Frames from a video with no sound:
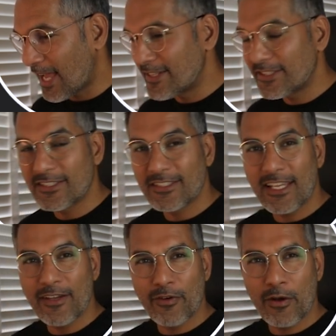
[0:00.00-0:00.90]
and just
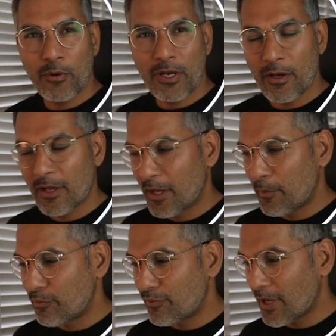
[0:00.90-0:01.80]
see if I want to
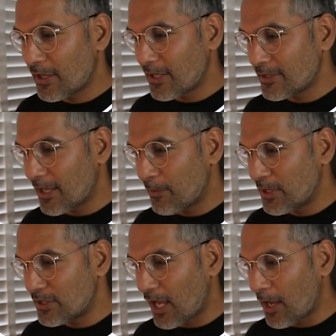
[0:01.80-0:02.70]
bring this
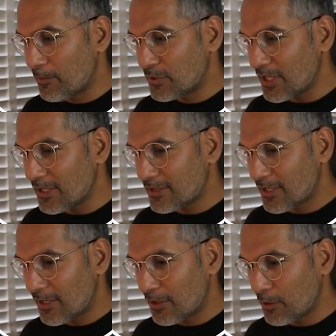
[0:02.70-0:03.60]
image up just
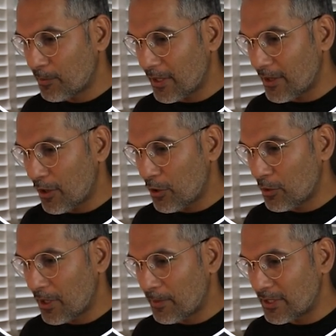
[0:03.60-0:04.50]
a little bit, the
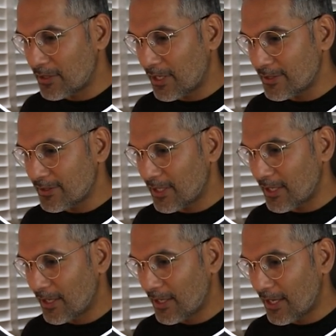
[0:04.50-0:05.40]
whole image. Let's
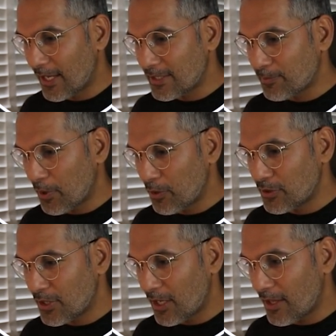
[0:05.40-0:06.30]
see,
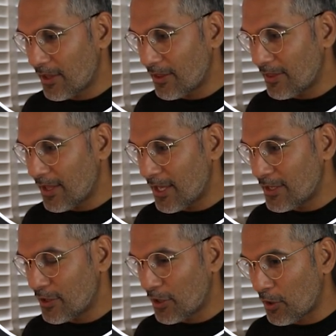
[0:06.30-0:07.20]
exposure, there
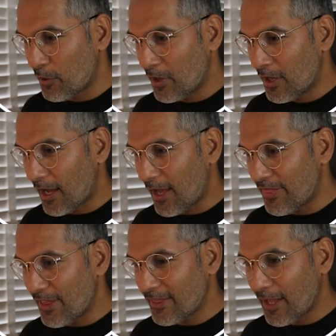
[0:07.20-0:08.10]
you go. I
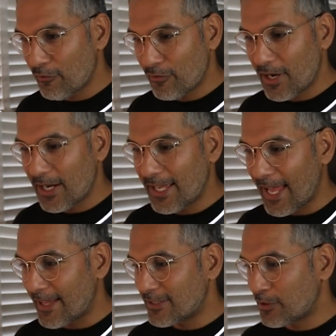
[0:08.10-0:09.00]
think that really
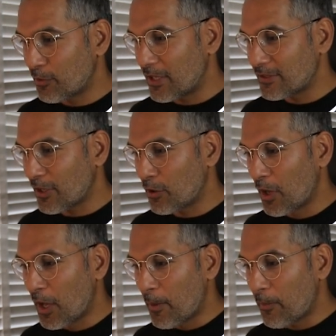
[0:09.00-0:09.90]
adds to it. So
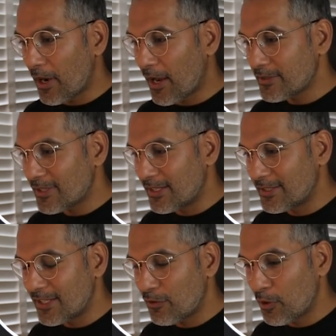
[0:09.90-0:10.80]
plus
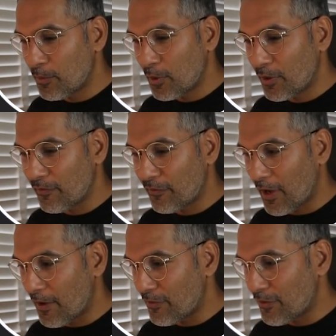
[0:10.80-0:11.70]

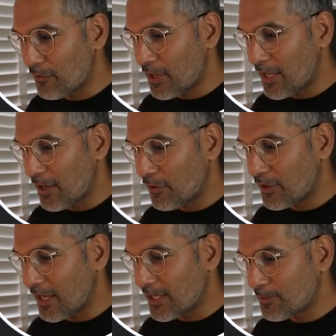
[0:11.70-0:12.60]
0.53 on
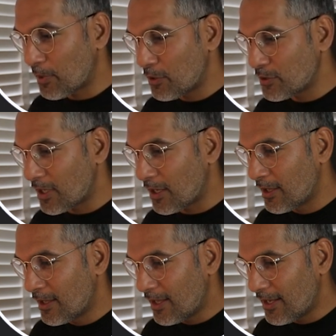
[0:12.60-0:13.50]
the exposure,
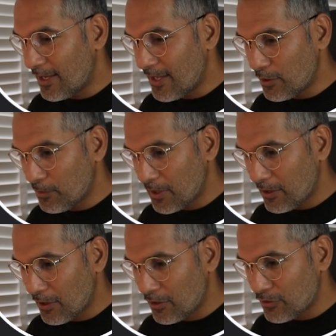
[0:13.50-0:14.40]
little bit
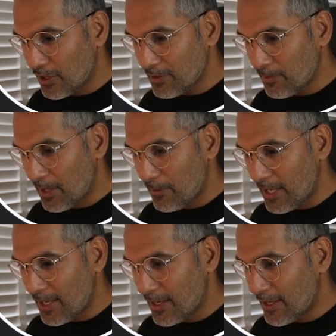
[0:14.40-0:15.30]
of contrast
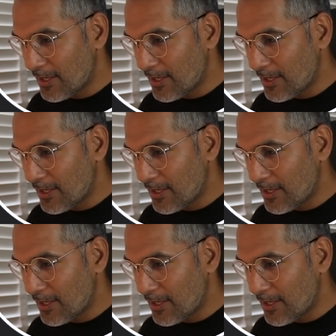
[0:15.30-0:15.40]
maybe,